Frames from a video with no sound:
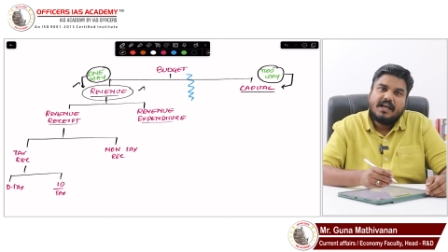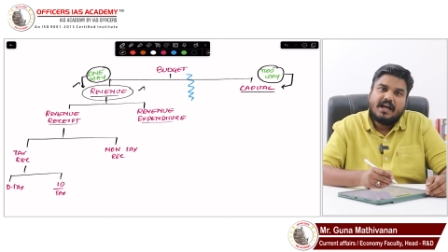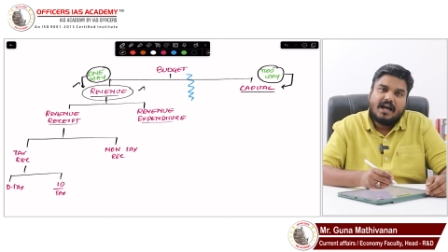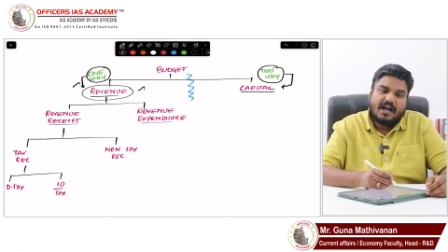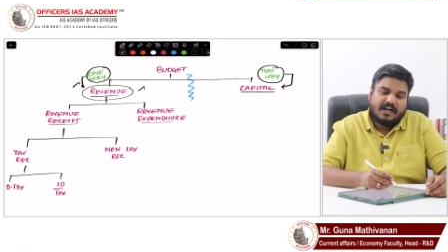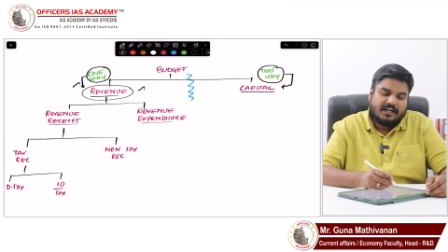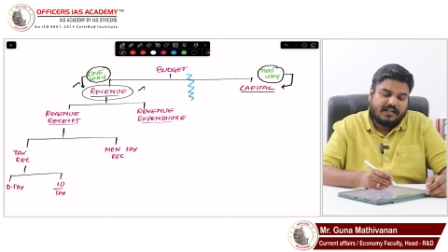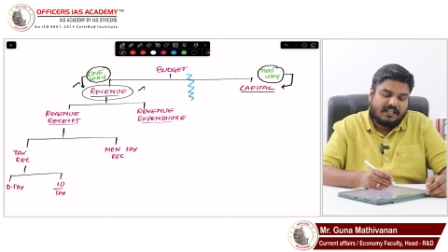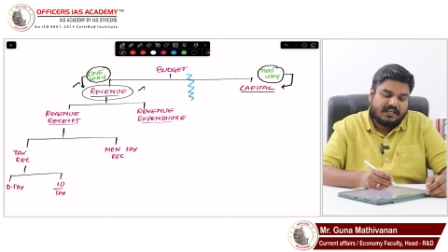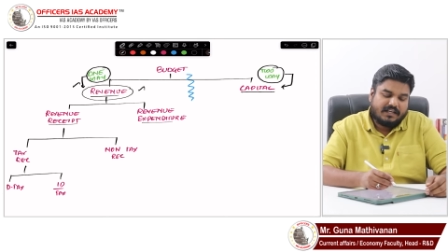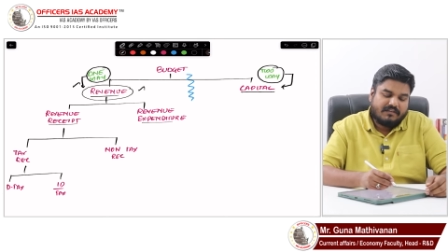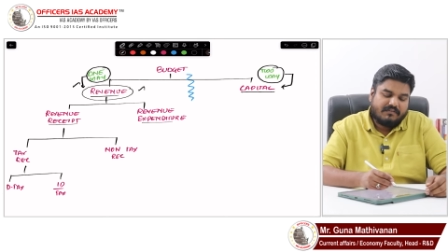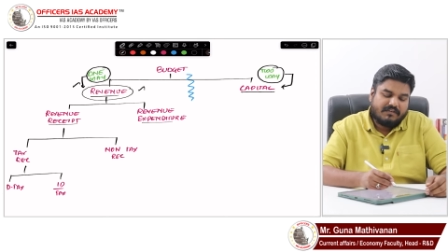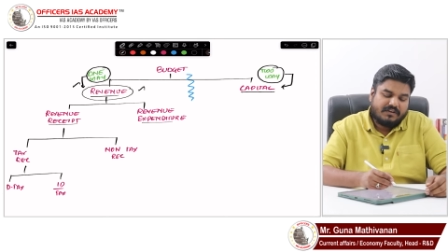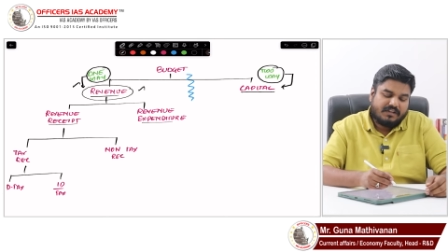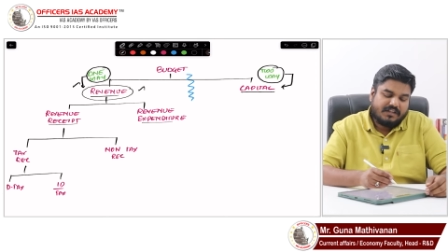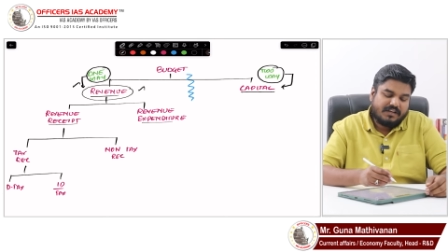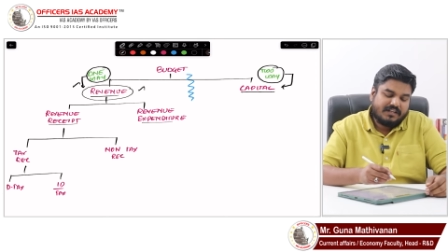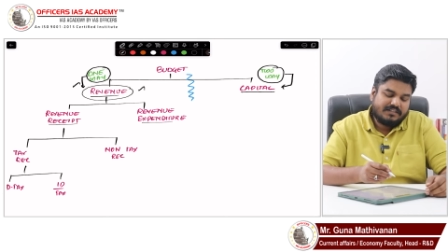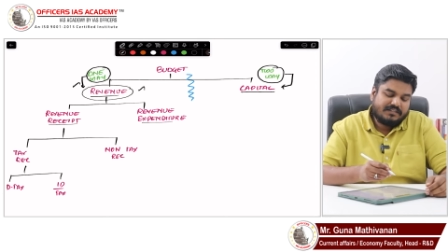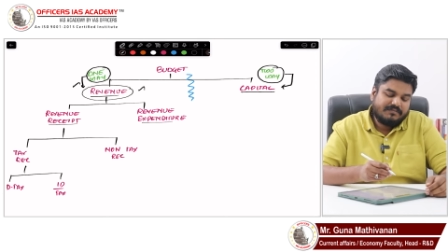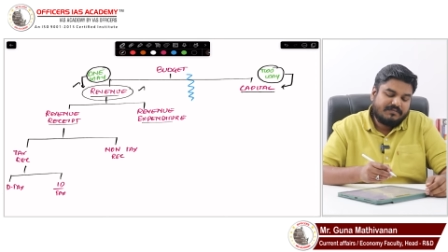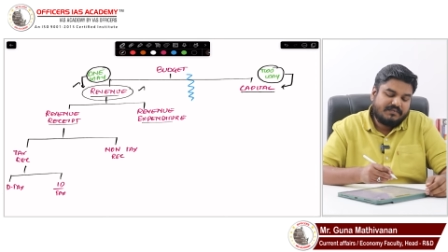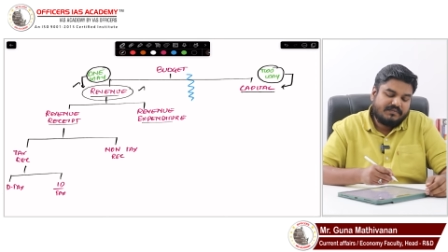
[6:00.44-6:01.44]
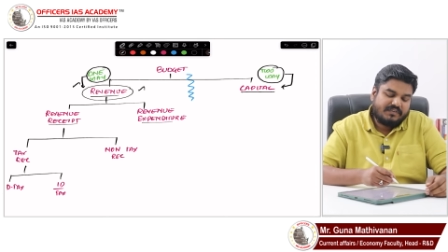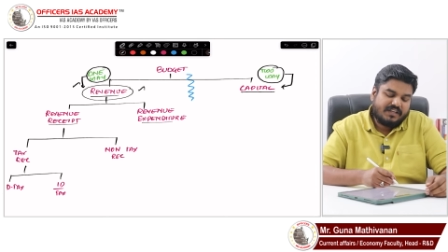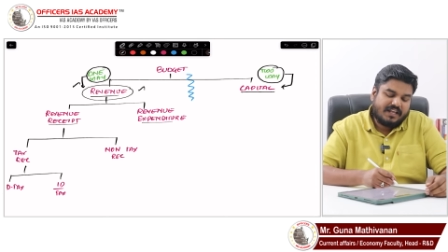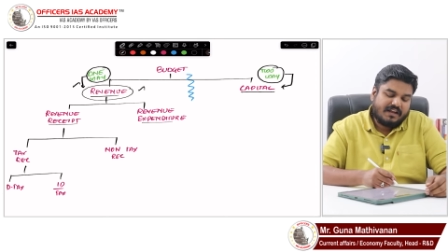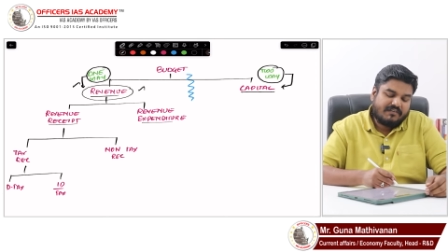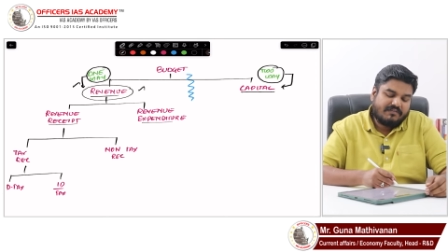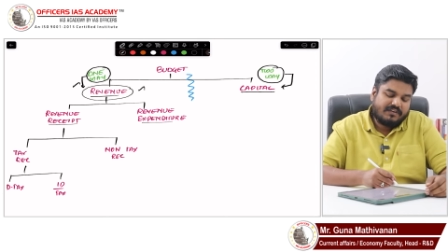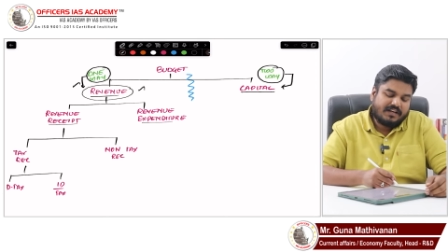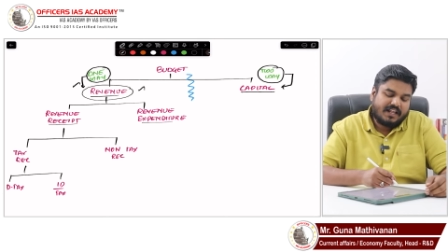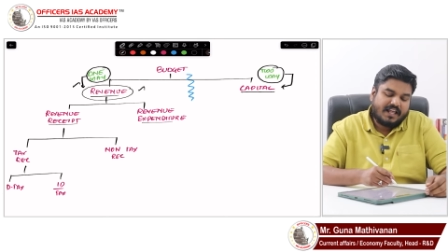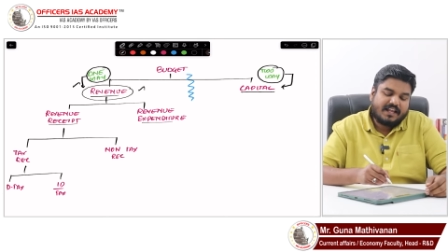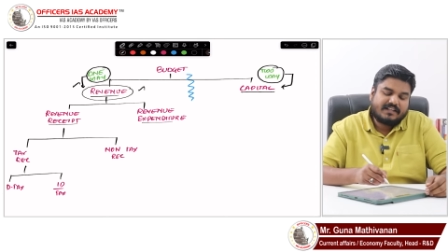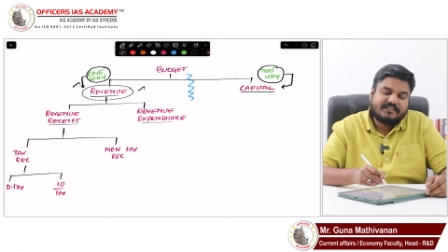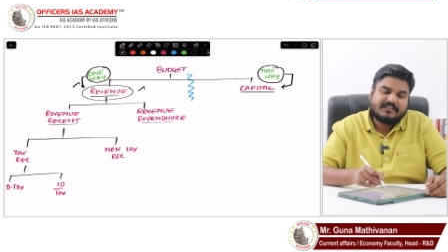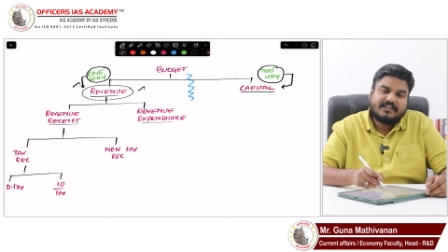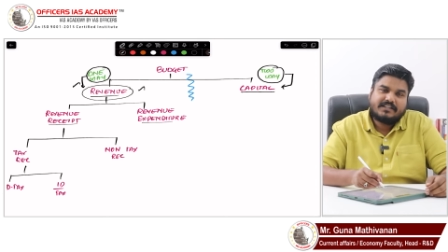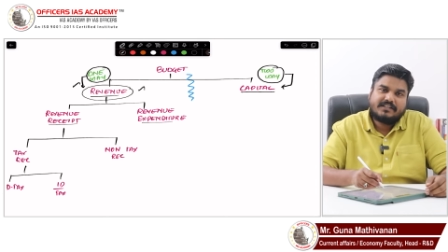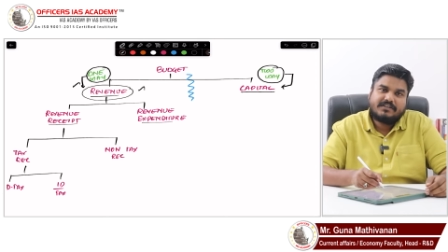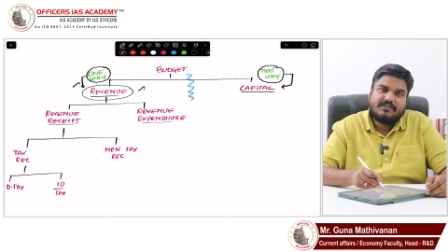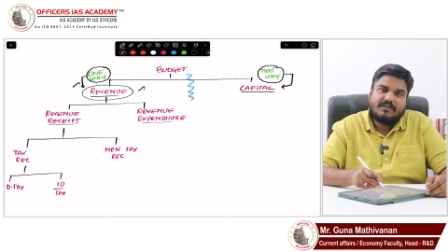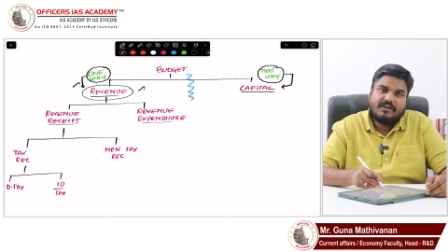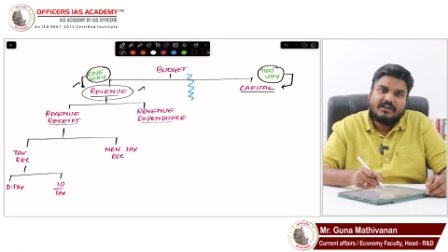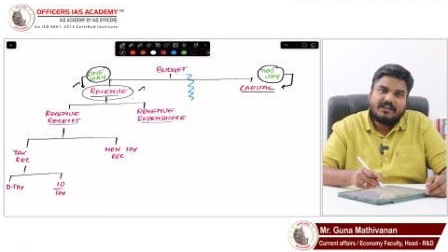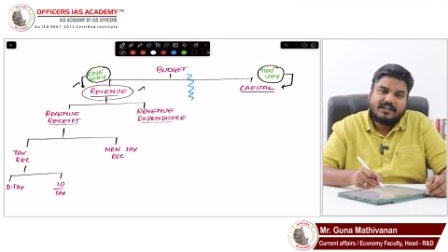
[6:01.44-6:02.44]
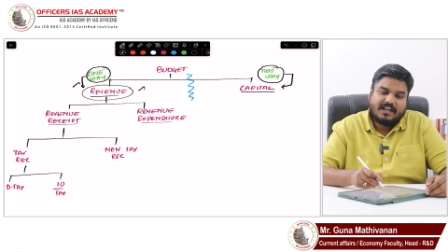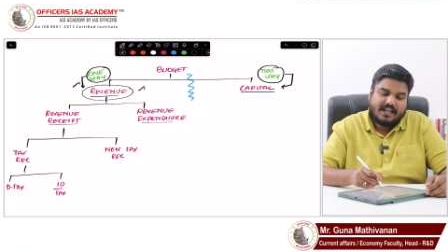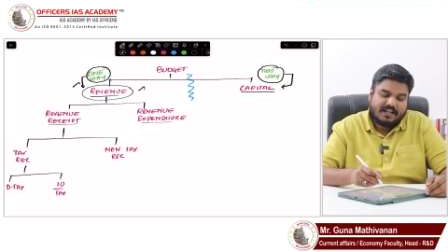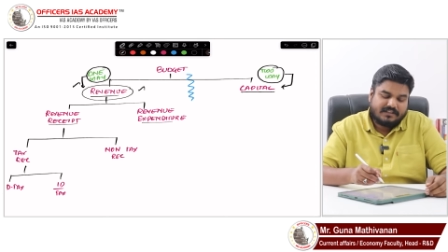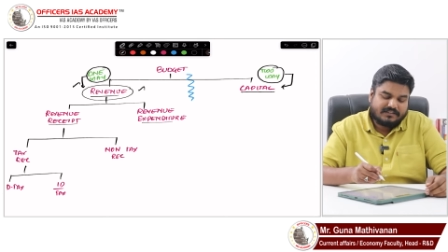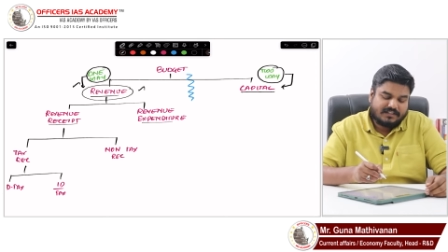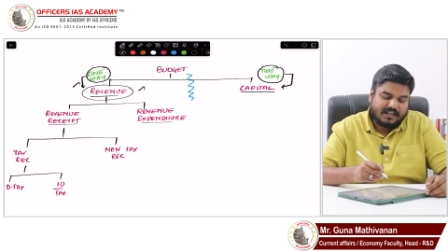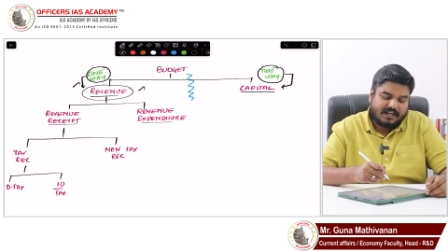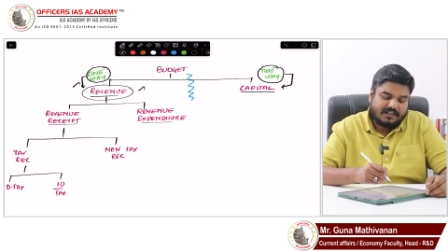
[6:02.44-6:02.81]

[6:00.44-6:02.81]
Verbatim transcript: Under revenue receipt, we have tax and non-tax.